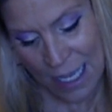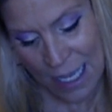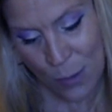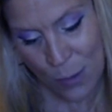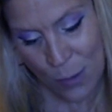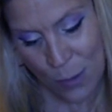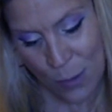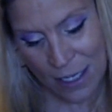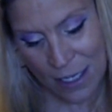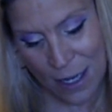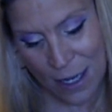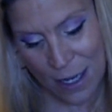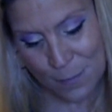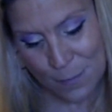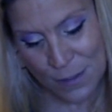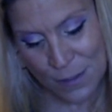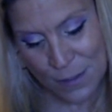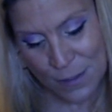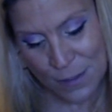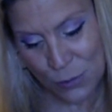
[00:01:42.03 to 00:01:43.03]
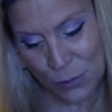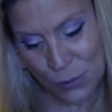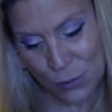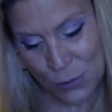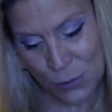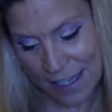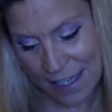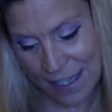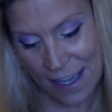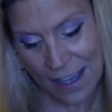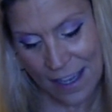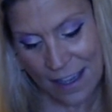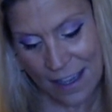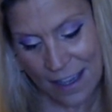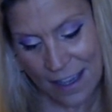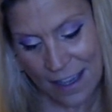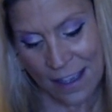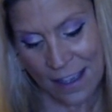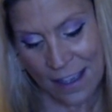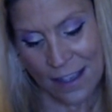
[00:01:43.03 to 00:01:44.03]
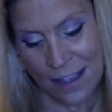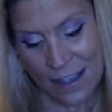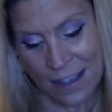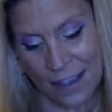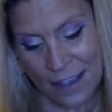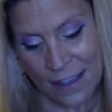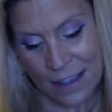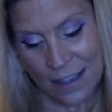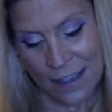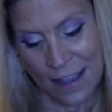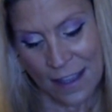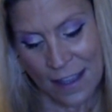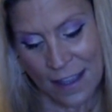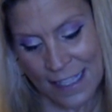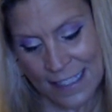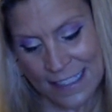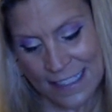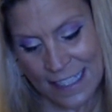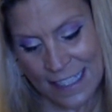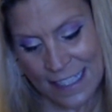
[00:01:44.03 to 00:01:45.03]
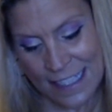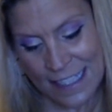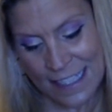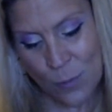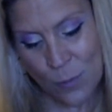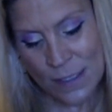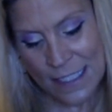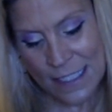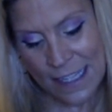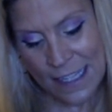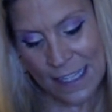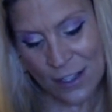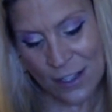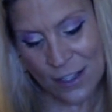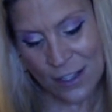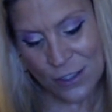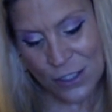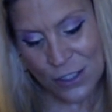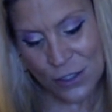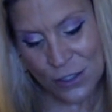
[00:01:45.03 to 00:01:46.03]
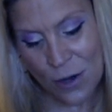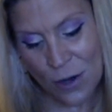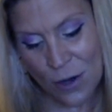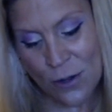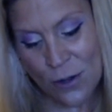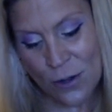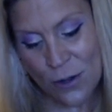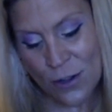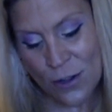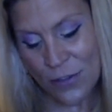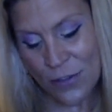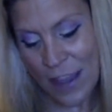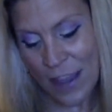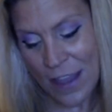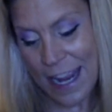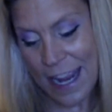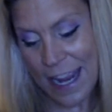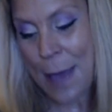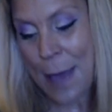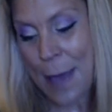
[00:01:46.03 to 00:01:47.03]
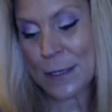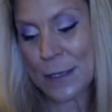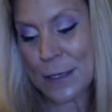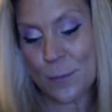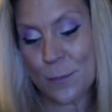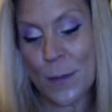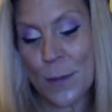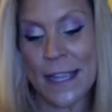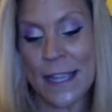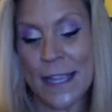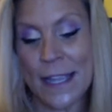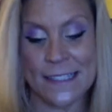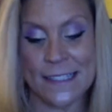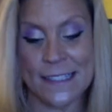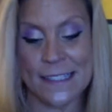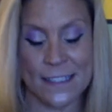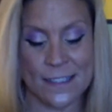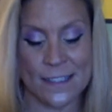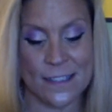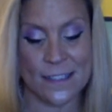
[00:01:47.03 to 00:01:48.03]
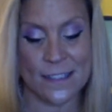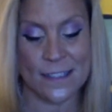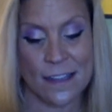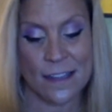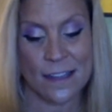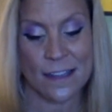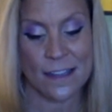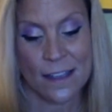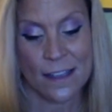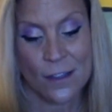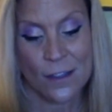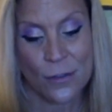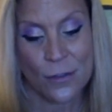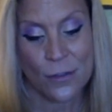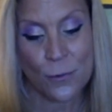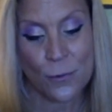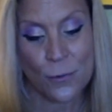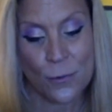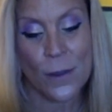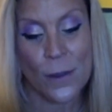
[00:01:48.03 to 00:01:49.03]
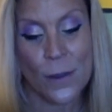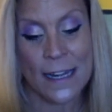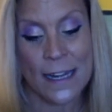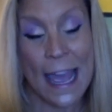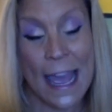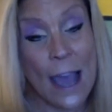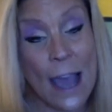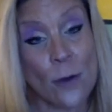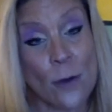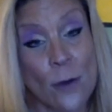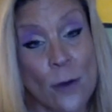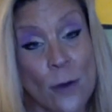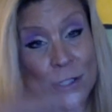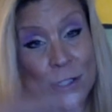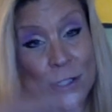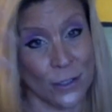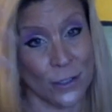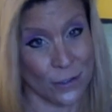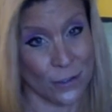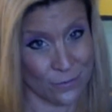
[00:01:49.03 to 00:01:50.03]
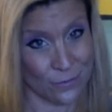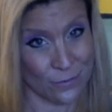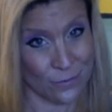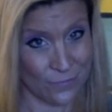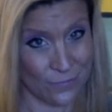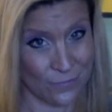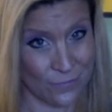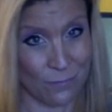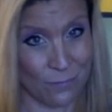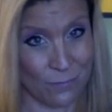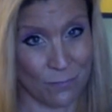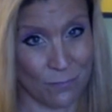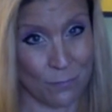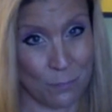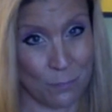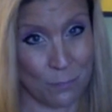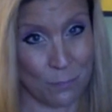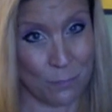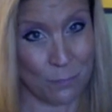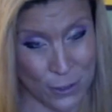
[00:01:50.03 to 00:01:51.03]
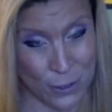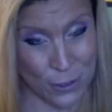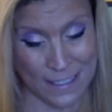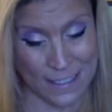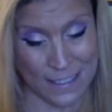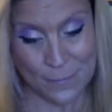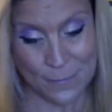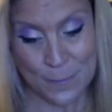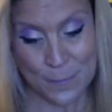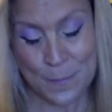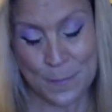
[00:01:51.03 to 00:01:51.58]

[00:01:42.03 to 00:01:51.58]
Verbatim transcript: when it comes to a it's like it was an inner struggle that happened to Pisces through an outer person